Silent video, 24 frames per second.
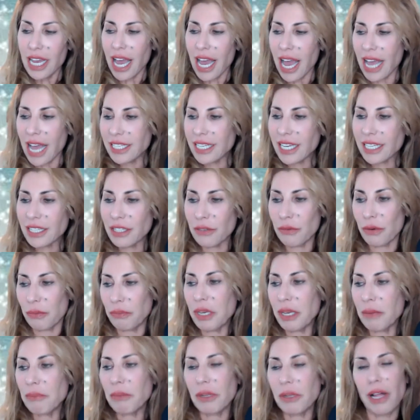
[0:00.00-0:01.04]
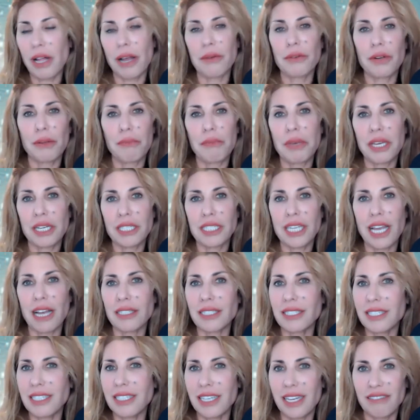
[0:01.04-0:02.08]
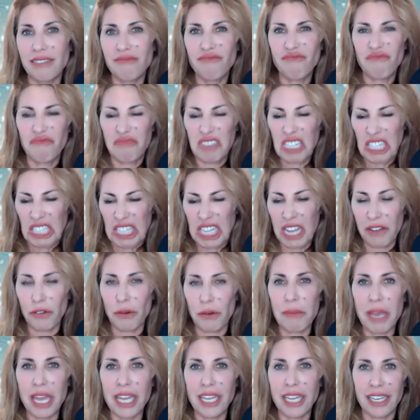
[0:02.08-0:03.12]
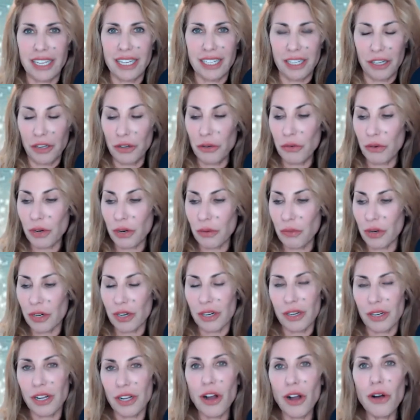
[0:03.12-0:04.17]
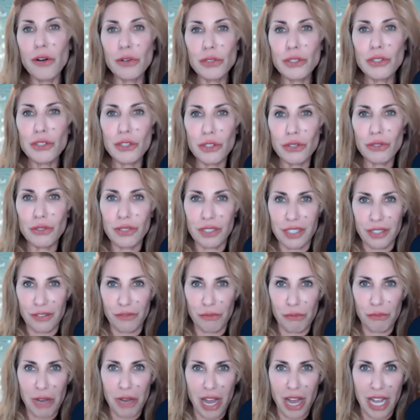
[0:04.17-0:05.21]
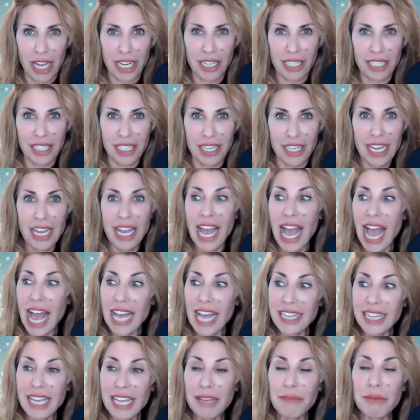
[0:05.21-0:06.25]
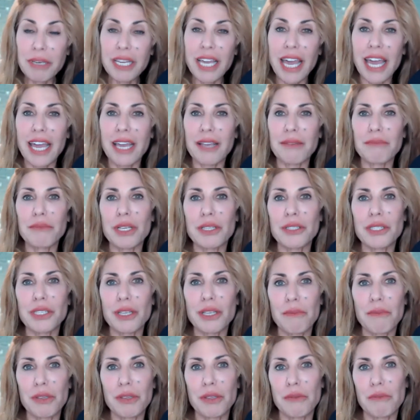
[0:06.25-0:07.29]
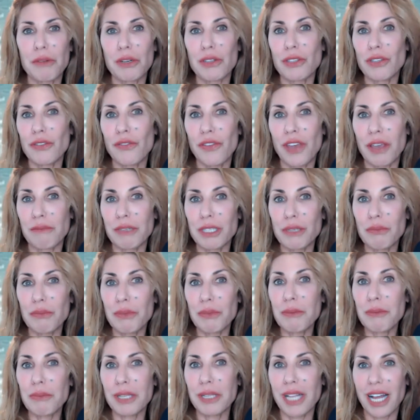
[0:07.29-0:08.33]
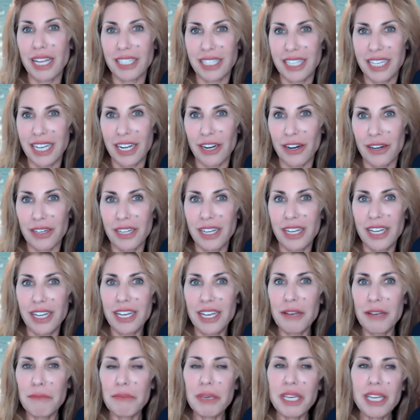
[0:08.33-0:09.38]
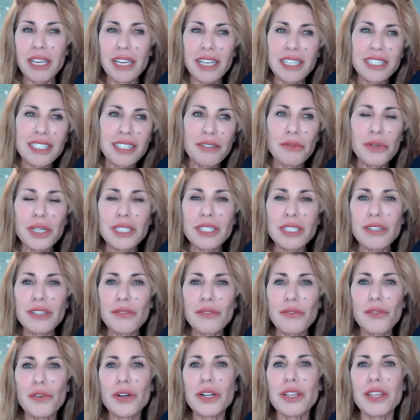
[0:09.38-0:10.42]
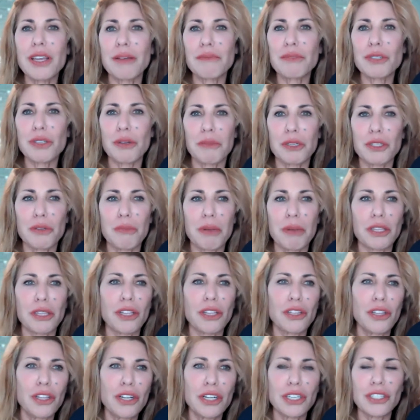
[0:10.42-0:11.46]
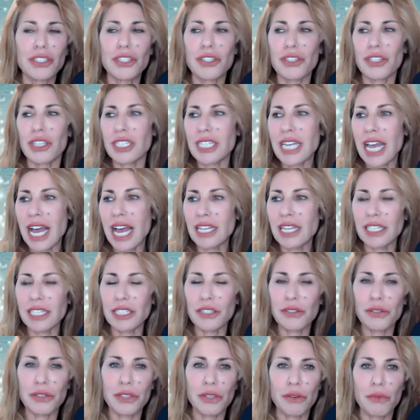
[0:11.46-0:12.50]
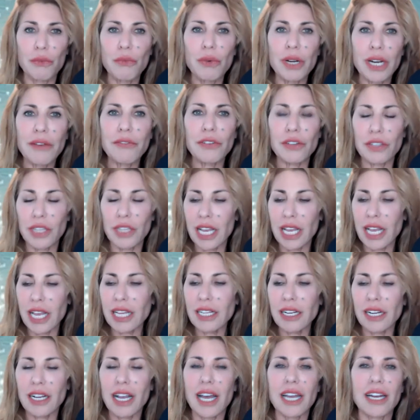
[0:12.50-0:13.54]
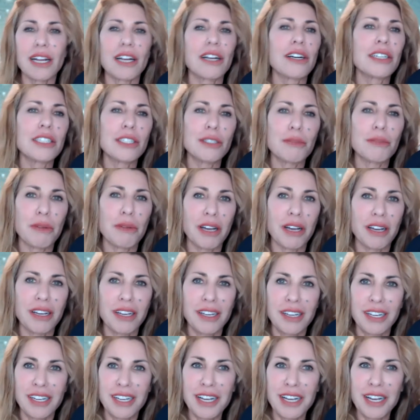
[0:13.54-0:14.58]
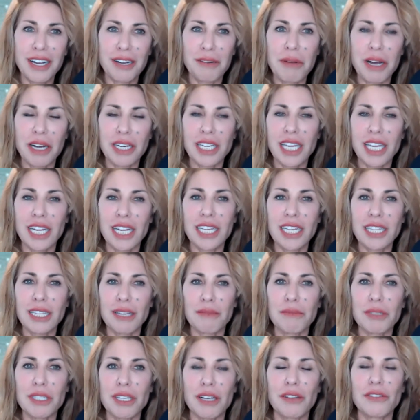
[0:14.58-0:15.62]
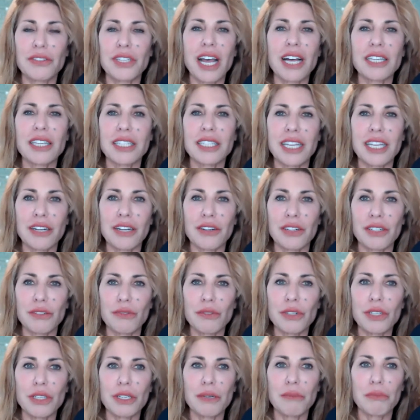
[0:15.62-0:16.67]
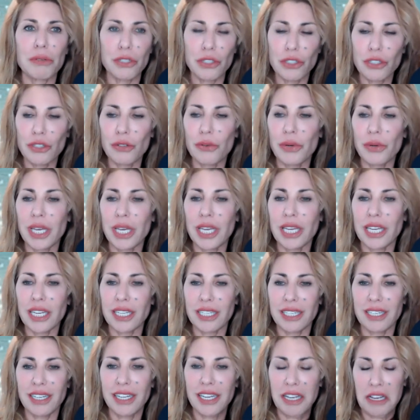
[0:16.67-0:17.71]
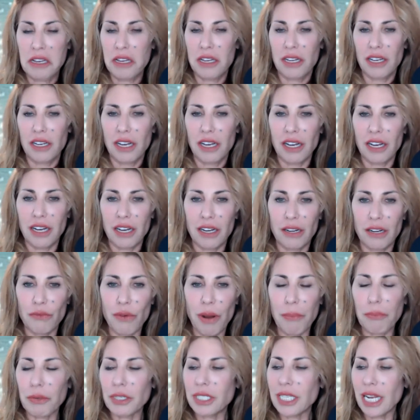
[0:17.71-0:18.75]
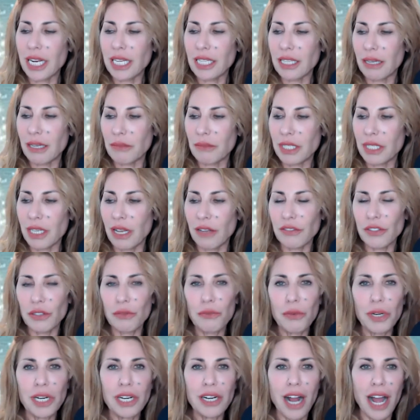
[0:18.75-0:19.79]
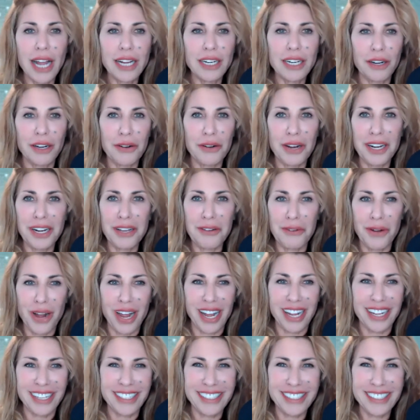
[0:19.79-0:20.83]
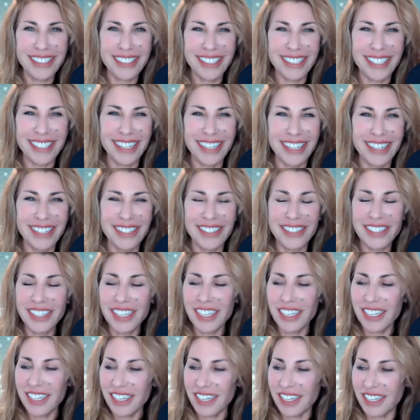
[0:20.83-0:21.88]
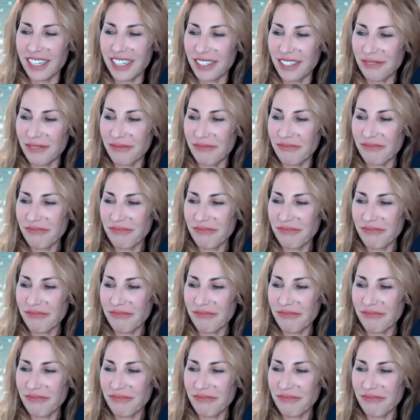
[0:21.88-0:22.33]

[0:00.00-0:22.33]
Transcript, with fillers: And yet there were people I would have picked out and said, they'll never make it, who were co-students of mine. And they became some of the most famous people out there because it wasn't for them so much about the looks or the talent or the whatever. They had a kind of chutzpah about getting themselves out there and really pursuing and representing themselves. And what did I know anyway? So, yeah.